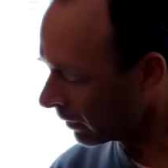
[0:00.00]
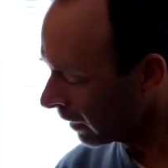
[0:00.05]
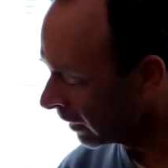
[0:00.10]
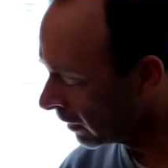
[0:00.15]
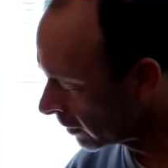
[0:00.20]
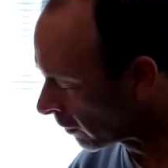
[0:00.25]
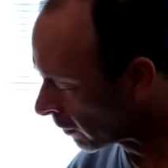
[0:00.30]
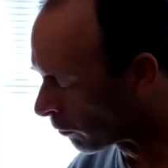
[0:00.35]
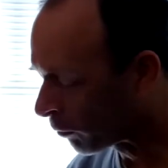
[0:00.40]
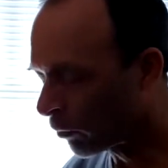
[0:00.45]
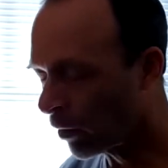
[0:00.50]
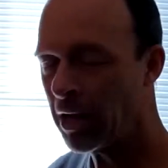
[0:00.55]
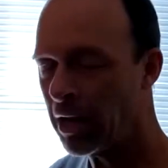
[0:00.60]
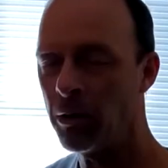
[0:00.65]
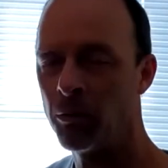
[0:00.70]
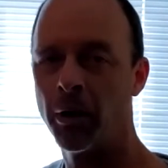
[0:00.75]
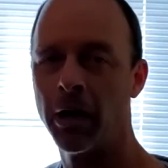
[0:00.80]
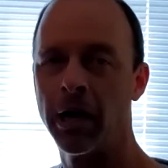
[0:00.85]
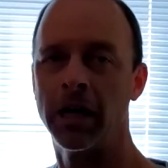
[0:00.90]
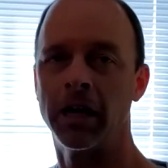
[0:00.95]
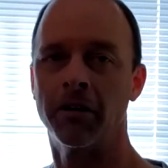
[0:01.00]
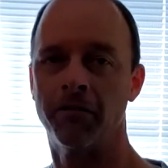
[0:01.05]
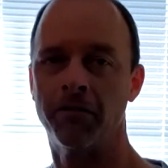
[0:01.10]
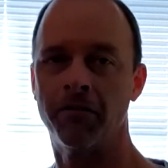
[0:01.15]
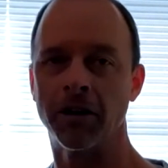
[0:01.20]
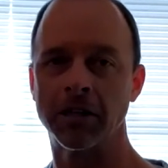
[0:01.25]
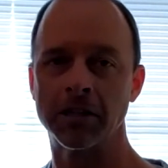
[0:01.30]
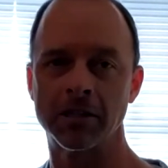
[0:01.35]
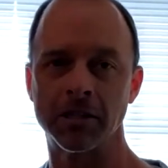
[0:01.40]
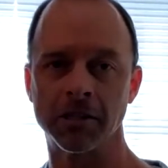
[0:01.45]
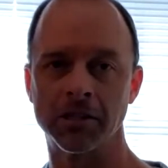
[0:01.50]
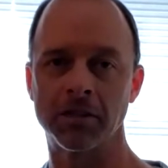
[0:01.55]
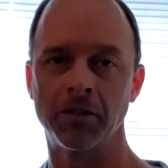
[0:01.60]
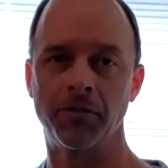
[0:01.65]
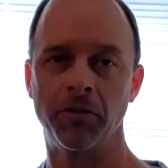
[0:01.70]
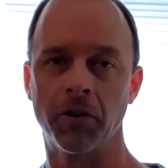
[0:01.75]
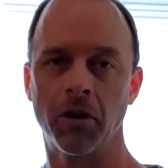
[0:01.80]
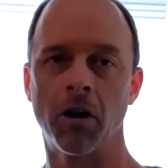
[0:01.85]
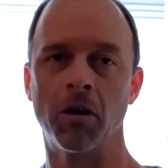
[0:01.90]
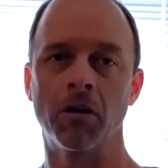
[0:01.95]
The right way to fix this, if
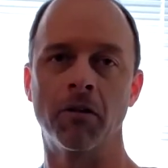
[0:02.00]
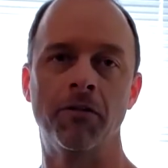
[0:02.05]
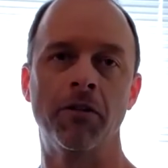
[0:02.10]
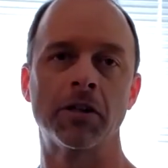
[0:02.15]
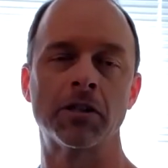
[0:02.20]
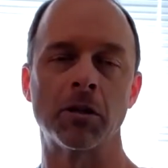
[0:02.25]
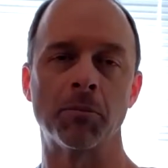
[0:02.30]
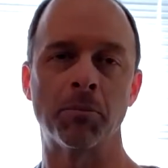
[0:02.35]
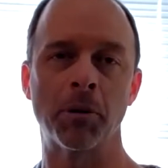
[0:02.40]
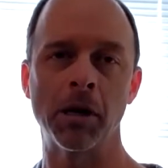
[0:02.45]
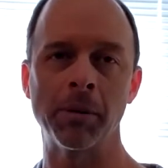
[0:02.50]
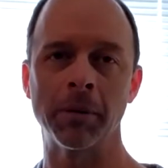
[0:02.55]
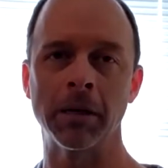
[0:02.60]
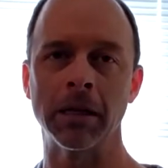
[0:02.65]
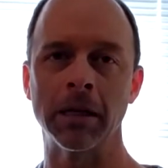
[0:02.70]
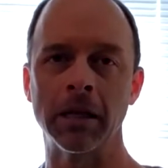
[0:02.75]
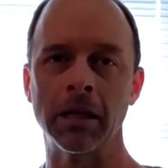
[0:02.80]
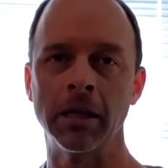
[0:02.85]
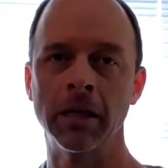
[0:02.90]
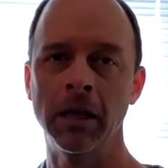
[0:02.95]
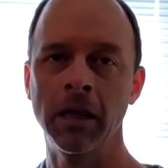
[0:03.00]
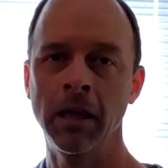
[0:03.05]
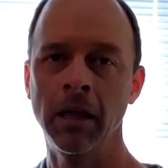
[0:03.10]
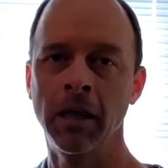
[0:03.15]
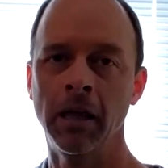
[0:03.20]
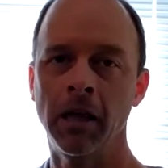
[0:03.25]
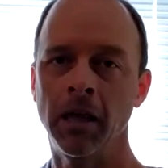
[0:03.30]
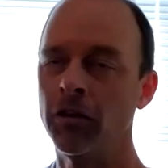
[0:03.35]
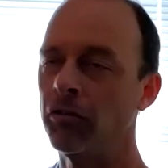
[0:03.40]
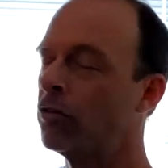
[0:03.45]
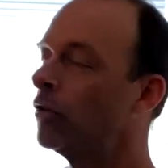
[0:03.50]
you're going to fix it permanently, is